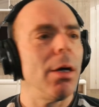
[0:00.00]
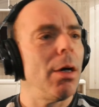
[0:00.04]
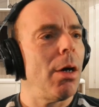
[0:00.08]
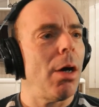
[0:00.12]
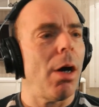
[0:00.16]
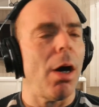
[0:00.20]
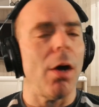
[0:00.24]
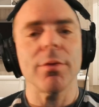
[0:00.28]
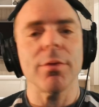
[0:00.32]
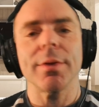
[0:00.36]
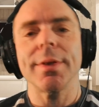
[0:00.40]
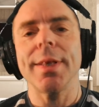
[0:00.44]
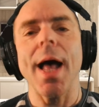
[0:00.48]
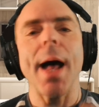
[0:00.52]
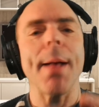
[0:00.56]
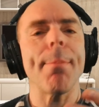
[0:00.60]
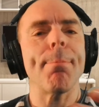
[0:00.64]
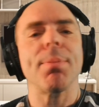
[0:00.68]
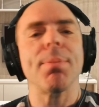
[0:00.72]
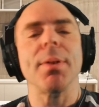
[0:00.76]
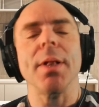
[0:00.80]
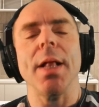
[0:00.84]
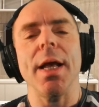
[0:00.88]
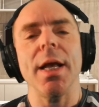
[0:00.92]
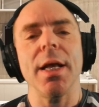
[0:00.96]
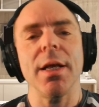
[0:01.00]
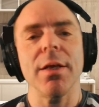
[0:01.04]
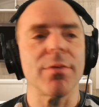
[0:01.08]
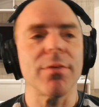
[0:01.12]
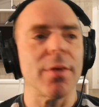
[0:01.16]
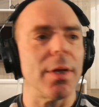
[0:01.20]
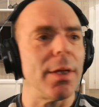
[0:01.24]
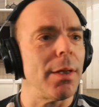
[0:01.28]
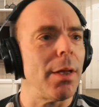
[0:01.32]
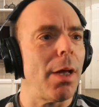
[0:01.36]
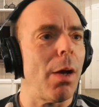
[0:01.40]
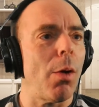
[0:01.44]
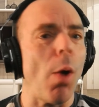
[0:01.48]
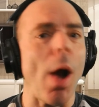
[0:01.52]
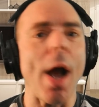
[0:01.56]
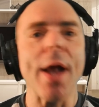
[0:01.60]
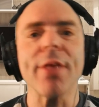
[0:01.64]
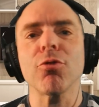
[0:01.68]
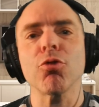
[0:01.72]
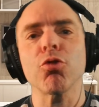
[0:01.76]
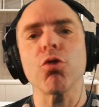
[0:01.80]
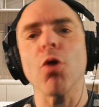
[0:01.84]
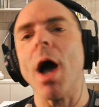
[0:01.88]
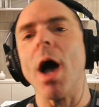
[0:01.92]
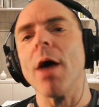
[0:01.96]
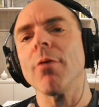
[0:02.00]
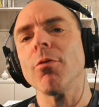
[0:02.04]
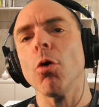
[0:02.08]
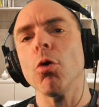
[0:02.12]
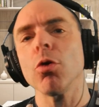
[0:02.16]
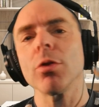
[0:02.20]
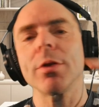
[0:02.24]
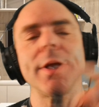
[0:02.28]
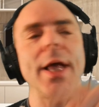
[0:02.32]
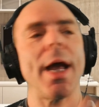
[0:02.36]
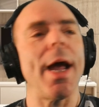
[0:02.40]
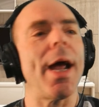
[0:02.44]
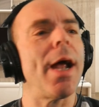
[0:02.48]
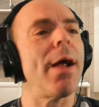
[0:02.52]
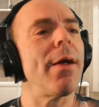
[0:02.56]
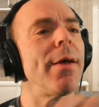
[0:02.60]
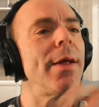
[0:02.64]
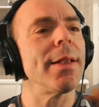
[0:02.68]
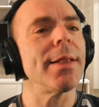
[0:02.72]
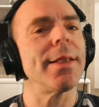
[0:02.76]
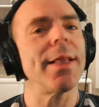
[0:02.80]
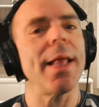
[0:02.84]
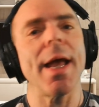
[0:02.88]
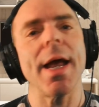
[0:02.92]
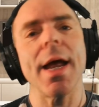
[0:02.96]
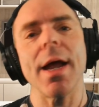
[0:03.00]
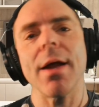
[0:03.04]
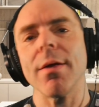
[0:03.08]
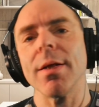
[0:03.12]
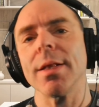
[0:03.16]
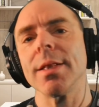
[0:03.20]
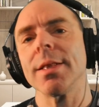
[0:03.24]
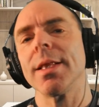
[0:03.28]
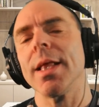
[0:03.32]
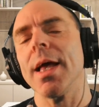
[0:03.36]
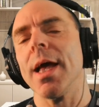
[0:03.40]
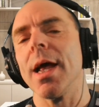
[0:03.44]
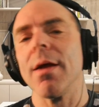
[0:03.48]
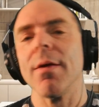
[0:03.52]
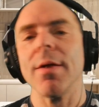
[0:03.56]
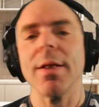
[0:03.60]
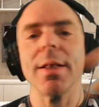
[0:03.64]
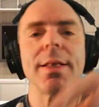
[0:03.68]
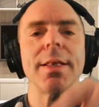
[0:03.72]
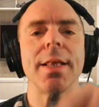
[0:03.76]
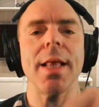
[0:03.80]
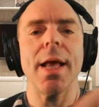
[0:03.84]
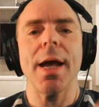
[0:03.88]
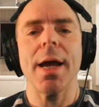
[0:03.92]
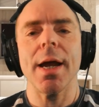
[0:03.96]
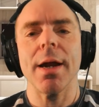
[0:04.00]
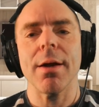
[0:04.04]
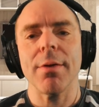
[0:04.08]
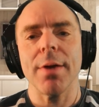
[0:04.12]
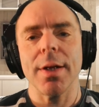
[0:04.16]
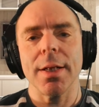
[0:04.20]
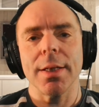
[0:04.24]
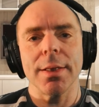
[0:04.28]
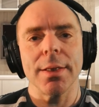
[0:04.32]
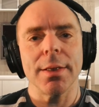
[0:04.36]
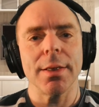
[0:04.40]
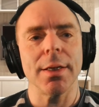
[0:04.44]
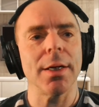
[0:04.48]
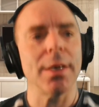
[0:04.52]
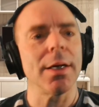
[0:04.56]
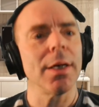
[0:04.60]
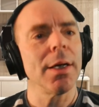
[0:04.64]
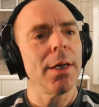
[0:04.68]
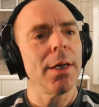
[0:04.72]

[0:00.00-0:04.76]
on that place, and I traveled there and there and there and there. And